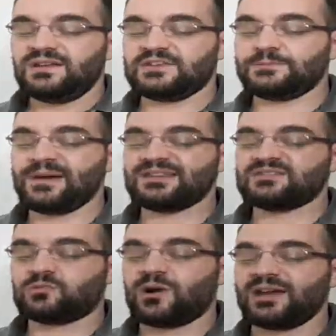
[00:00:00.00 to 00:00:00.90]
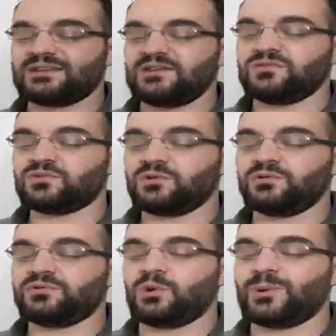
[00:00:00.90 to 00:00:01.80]
It sped straight and
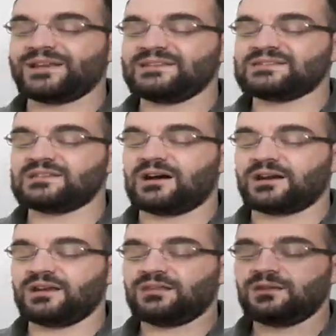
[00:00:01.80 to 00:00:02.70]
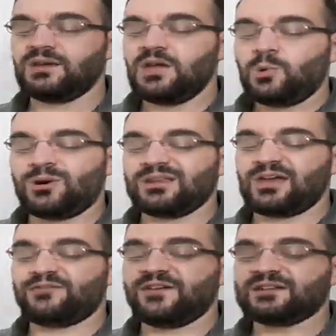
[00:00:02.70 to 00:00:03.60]
true toward his target. What
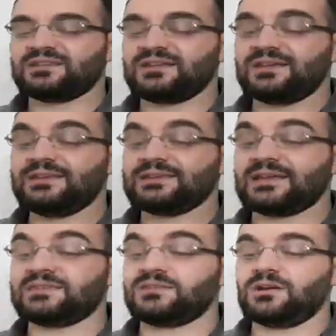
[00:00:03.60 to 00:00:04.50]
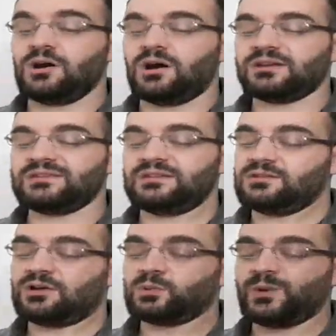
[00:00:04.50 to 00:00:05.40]
effect it had, Gord did
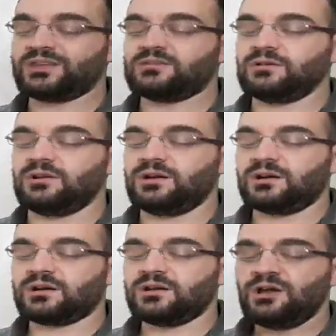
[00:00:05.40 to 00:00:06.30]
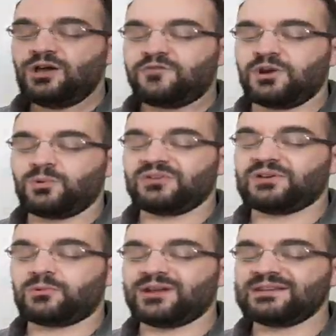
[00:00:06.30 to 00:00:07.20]
not wait to learn, for he was
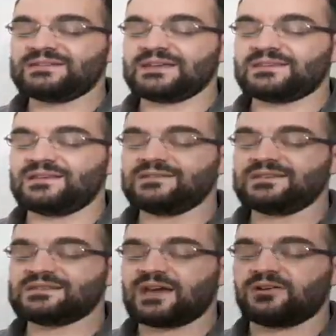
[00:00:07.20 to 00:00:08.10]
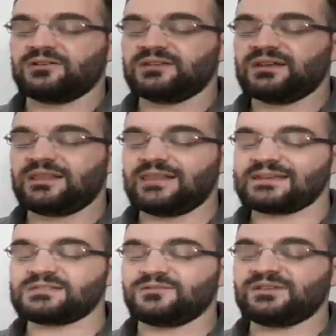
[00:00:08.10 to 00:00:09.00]
already setting the second and
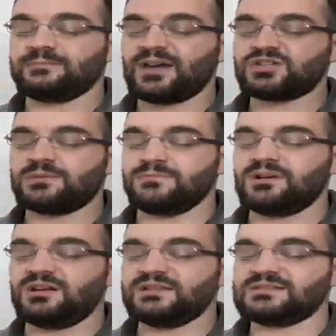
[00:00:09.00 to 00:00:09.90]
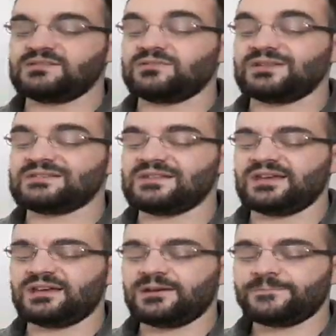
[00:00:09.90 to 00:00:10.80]
last of his magic bullets into the
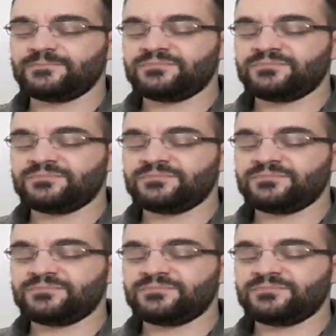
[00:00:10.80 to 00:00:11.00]
sling.